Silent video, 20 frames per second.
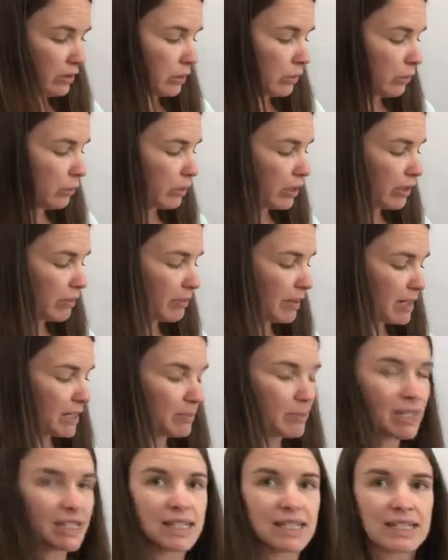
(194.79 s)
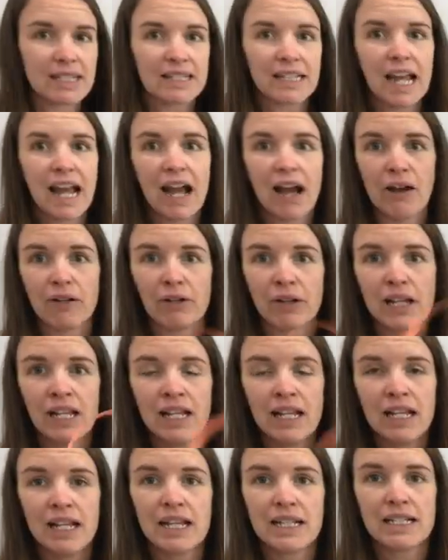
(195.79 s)
one of my pieces down
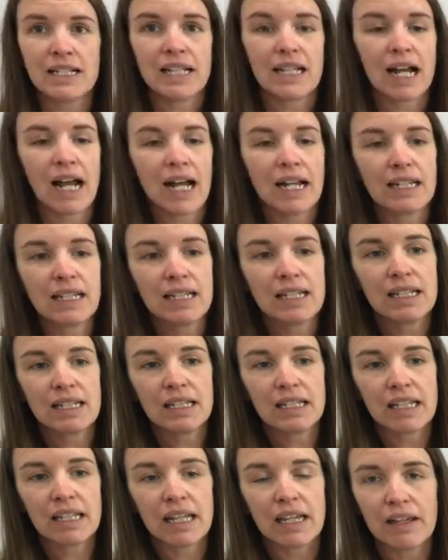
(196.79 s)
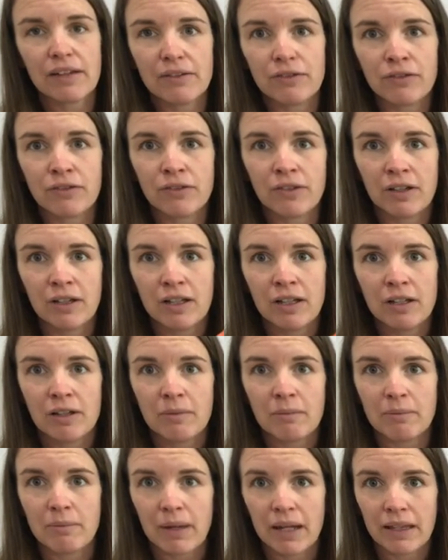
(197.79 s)
is that I need to give
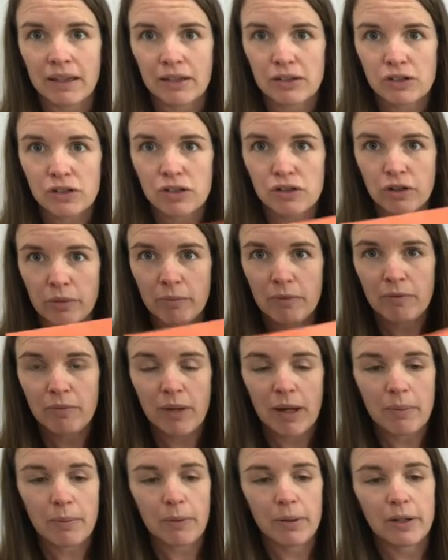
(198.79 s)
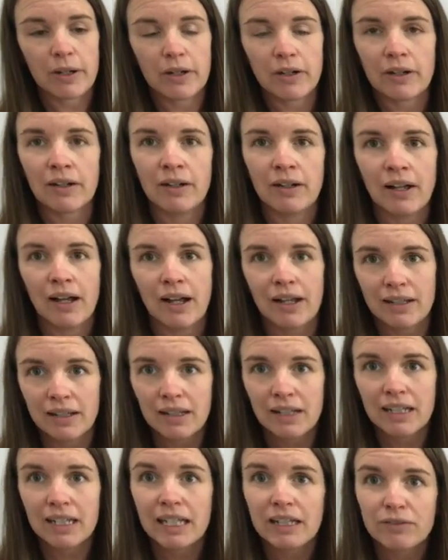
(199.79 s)
my little strip of paper here, I need
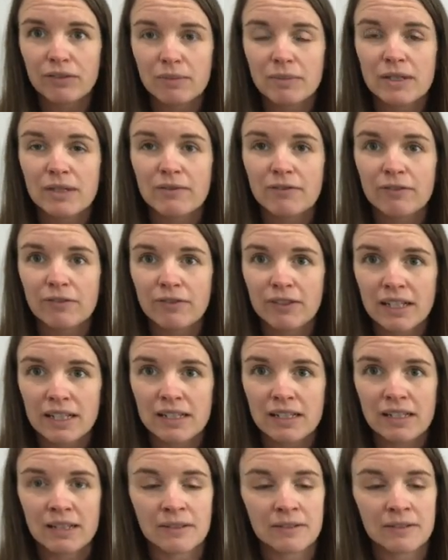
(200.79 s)
to give them some feet.